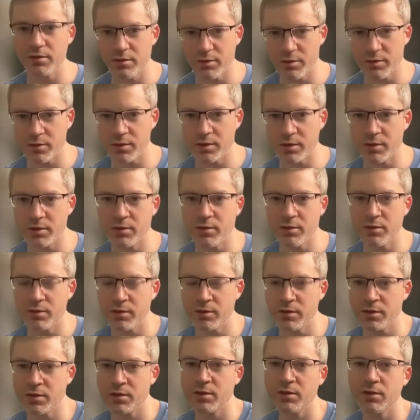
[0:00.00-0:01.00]
doing it,
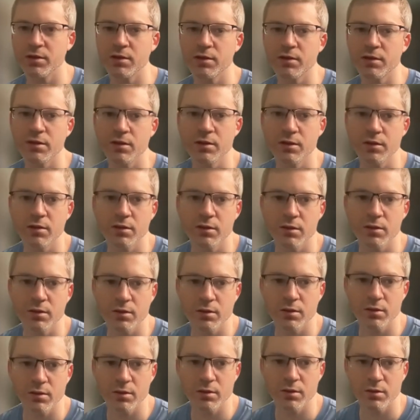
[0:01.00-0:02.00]
doing it.